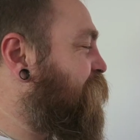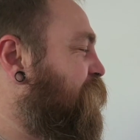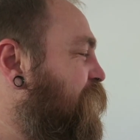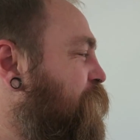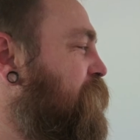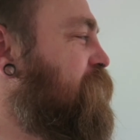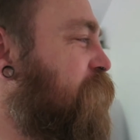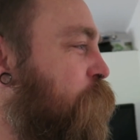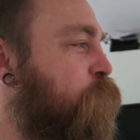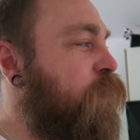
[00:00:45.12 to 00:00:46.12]
Um,
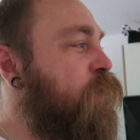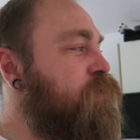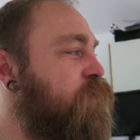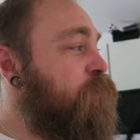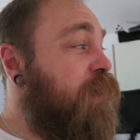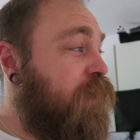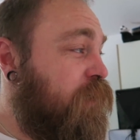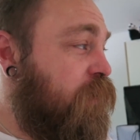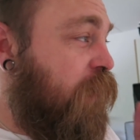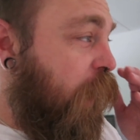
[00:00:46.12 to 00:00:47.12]
anyways, um, we're going to the
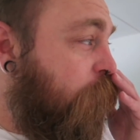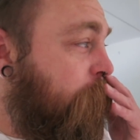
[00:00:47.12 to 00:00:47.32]
market.